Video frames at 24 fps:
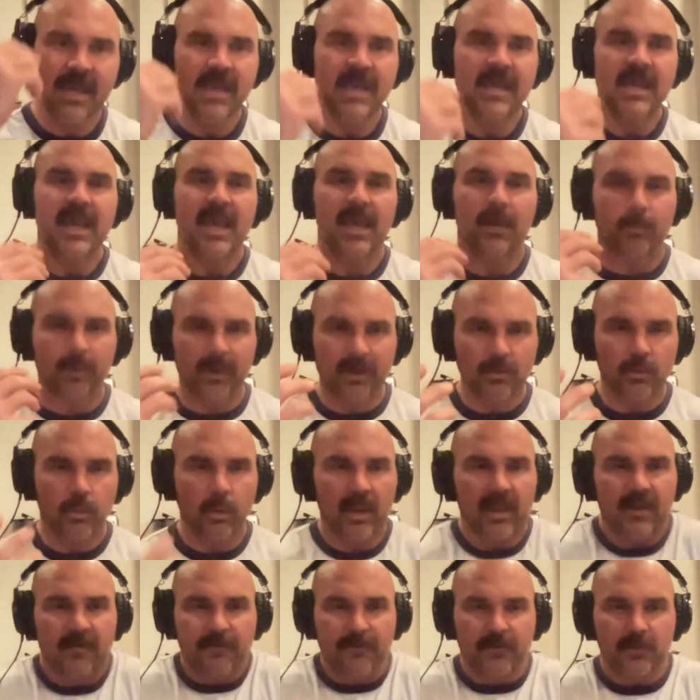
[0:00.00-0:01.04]
and we'd
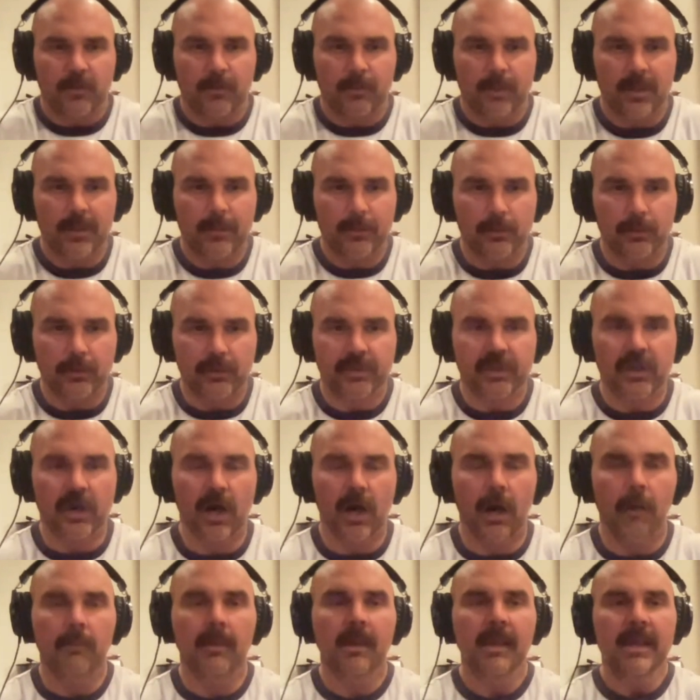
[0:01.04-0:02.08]
wait for the people to
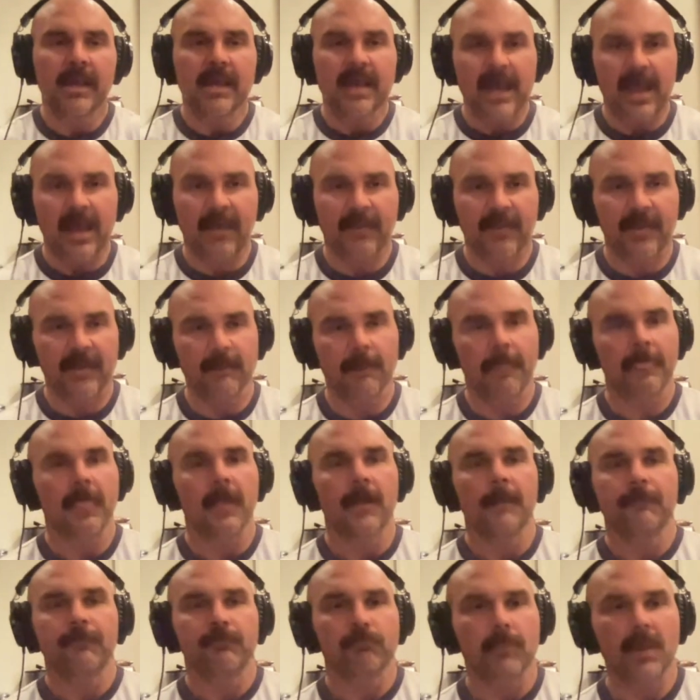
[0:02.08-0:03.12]
come, and then
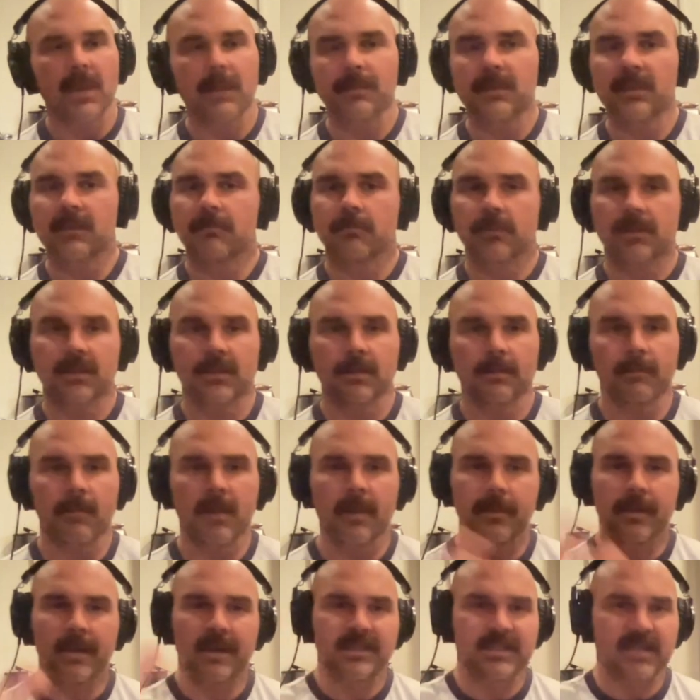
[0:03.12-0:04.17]
maybe
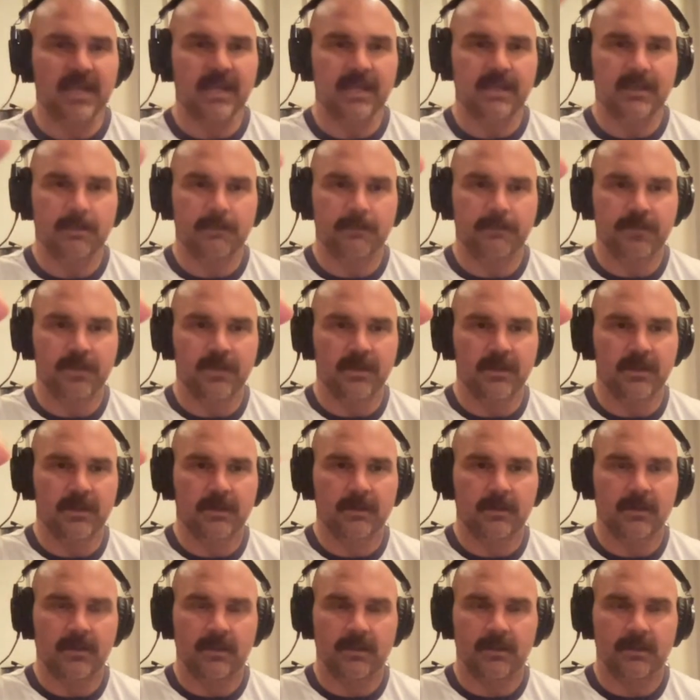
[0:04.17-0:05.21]
I'd take
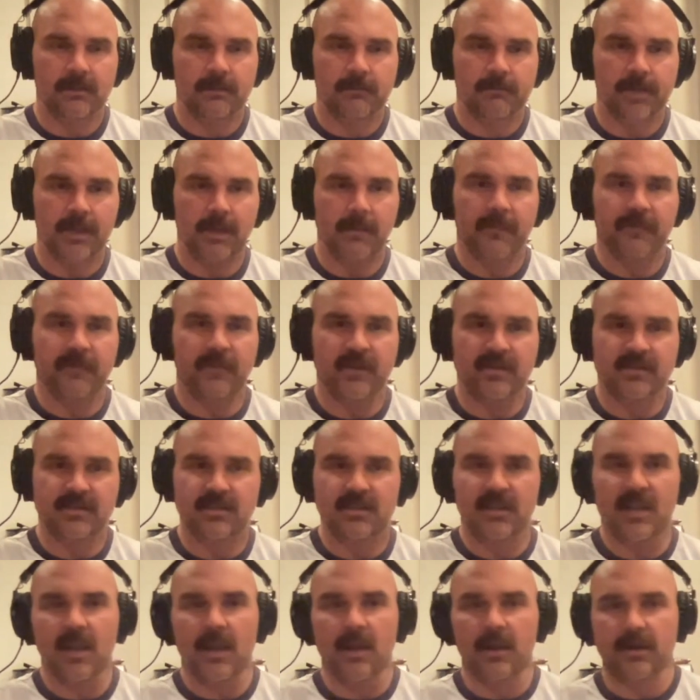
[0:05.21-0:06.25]
the baby
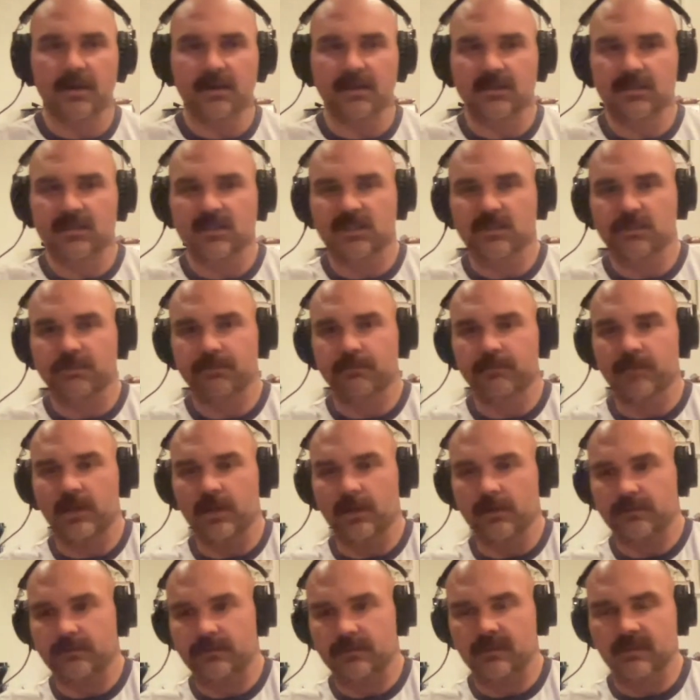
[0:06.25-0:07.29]
face's hair and
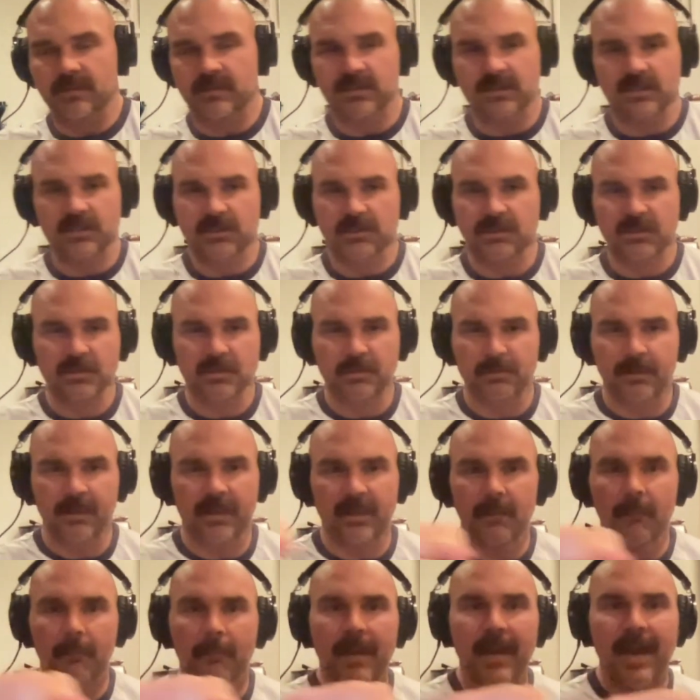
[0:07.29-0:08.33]
spin
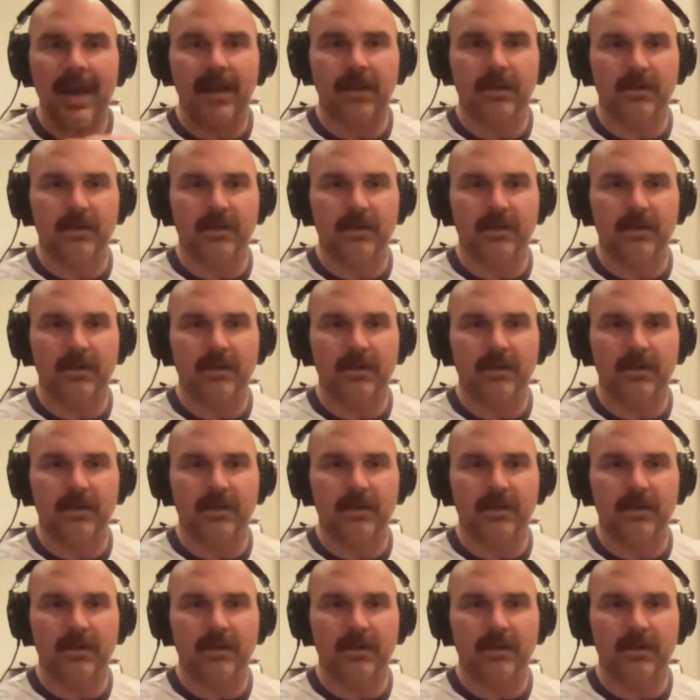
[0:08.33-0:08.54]
him back or